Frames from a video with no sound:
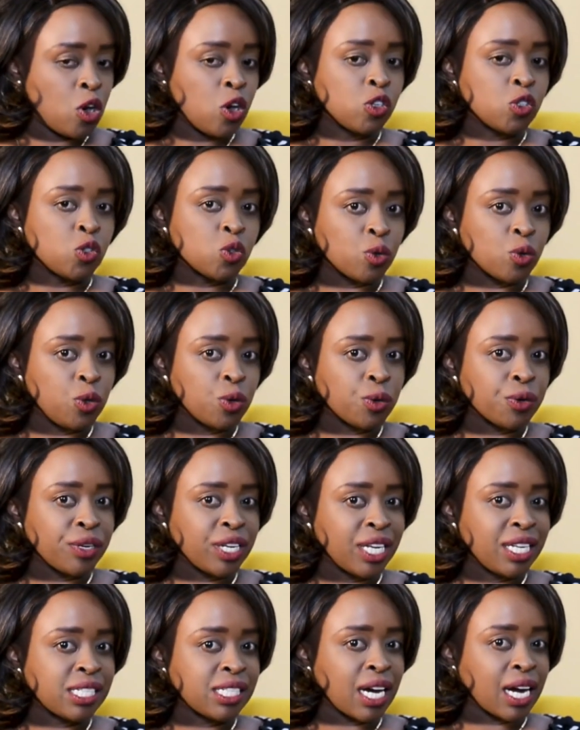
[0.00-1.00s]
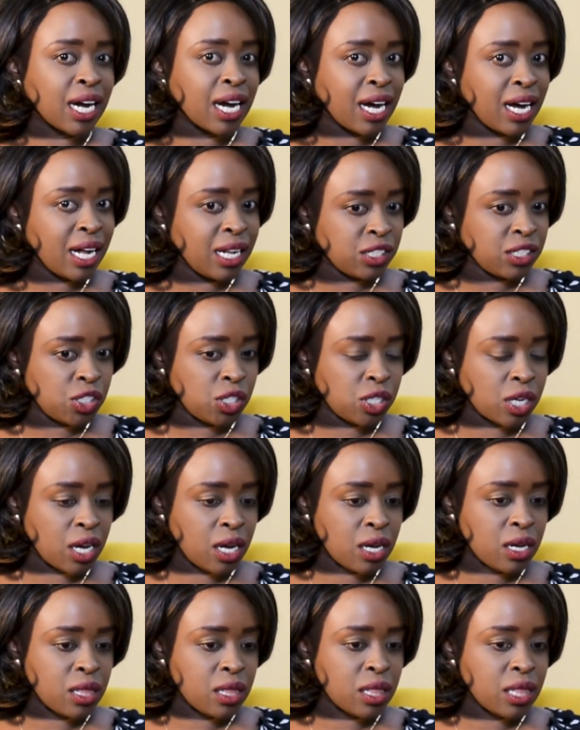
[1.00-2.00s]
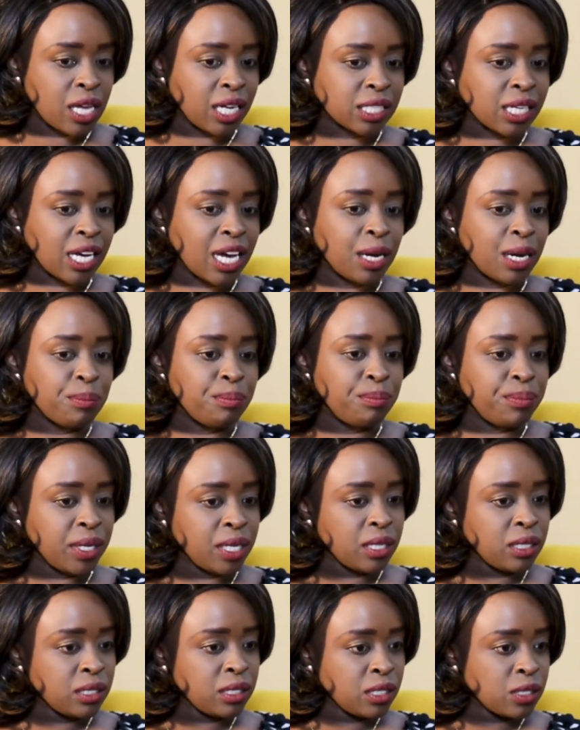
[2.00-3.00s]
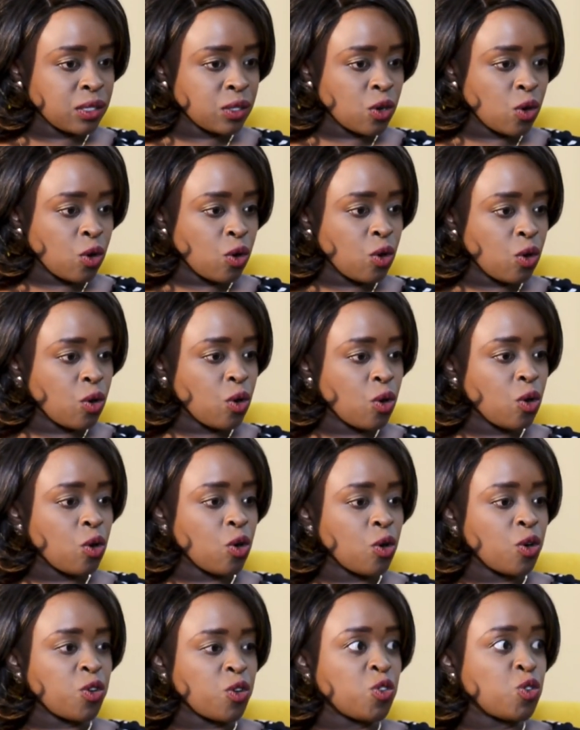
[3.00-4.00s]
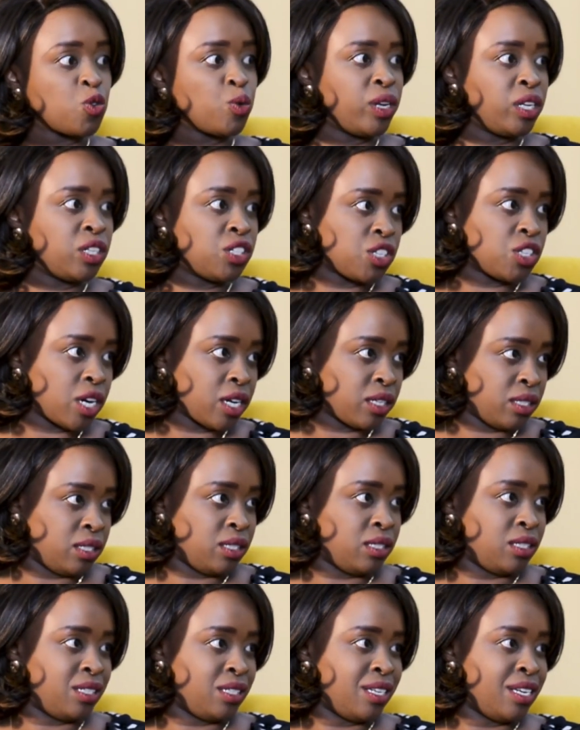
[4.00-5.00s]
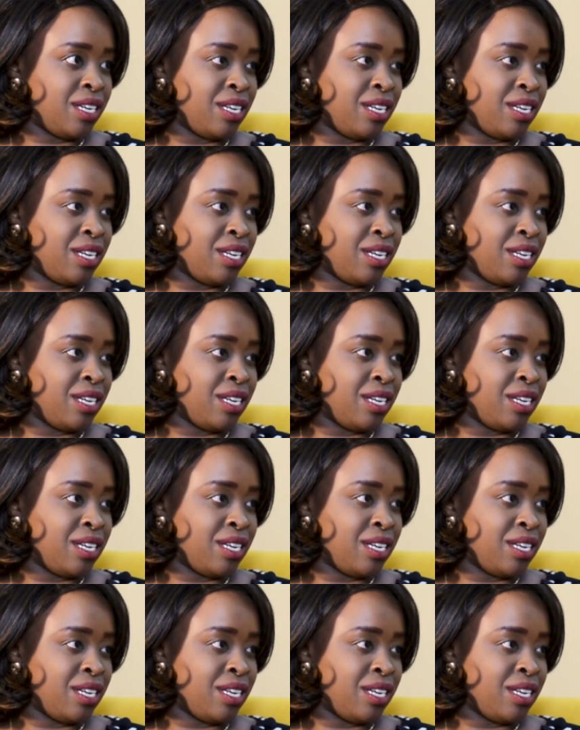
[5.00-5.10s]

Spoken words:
So you create a culture that can build or ruin trust.